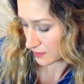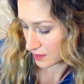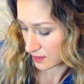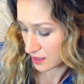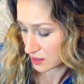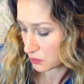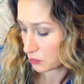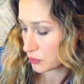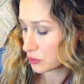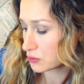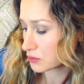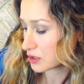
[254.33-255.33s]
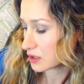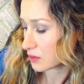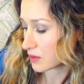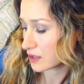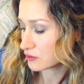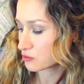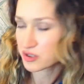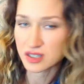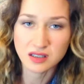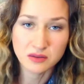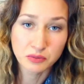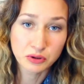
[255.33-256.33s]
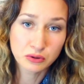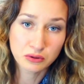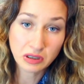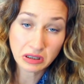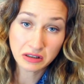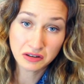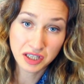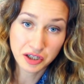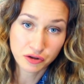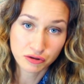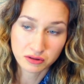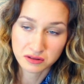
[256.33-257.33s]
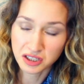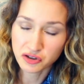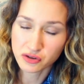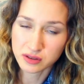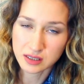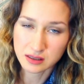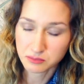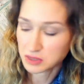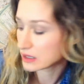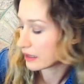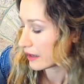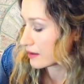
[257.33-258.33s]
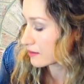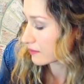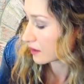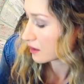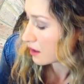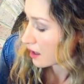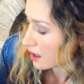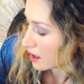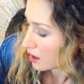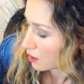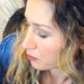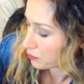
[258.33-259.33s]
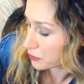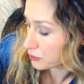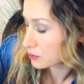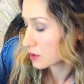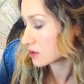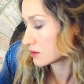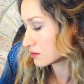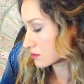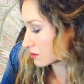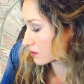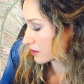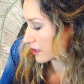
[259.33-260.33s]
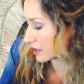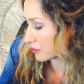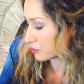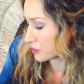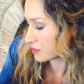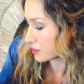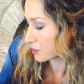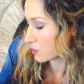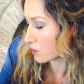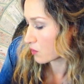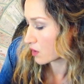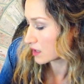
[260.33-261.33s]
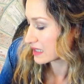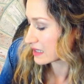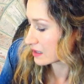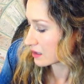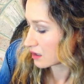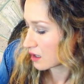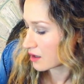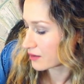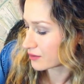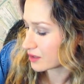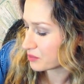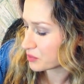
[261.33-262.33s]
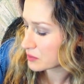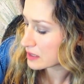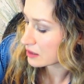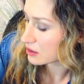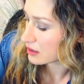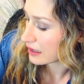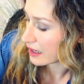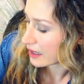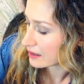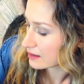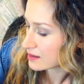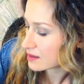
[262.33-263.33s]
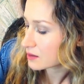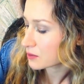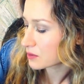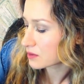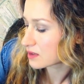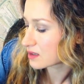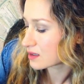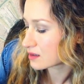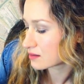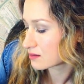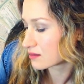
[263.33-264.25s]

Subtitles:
It says pure, 100% pure and natural. Natural doesn't mean anything. Pure, alright, premium quality, therapeutic grade. These are all the